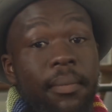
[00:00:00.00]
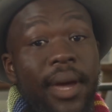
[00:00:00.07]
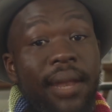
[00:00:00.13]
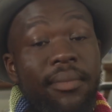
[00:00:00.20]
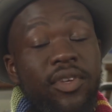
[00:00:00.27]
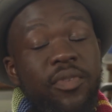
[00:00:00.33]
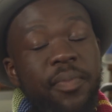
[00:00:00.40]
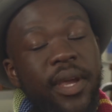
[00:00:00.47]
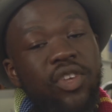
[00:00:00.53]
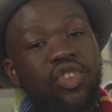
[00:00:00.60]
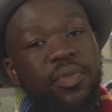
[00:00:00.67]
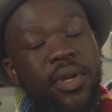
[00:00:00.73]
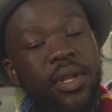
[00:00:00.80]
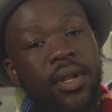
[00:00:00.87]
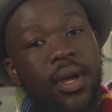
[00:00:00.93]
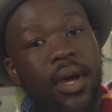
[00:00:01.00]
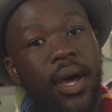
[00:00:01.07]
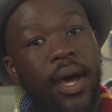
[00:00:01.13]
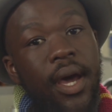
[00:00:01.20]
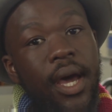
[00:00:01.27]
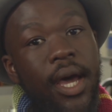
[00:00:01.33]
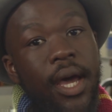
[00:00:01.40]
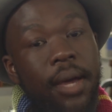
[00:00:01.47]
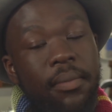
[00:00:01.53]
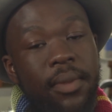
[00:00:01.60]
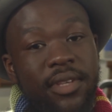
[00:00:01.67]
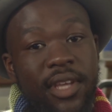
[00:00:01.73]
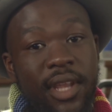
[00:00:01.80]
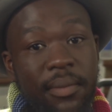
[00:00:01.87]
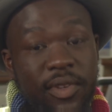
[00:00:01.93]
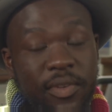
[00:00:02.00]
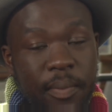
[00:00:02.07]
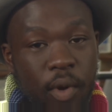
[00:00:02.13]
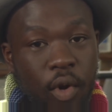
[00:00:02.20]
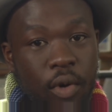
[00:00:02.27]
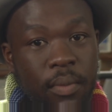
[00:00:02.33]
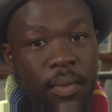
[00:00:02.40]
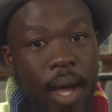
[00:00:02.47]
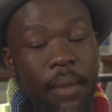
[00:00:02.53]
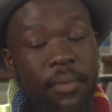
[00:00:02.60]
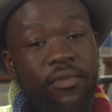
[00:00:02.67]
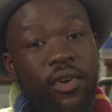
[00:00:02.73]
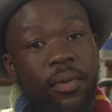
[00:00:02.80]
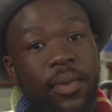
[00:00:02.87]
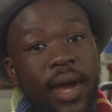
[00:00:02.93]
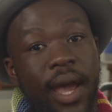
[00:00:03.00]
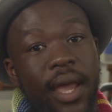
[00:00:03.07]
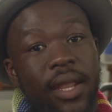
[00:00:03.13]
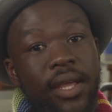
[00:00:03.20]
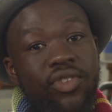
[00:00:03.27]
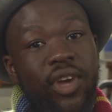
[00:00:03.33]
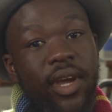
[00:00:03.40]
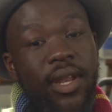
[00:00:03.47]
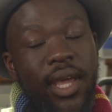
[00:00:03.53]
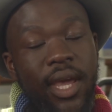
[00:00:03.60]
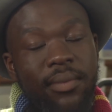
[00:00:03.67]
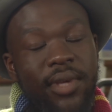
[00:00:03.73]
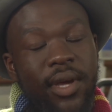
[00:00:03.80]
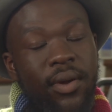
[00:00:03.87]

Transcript: My name is Benjamin. My surname is Blom. I'm from Khayelitsha in Cape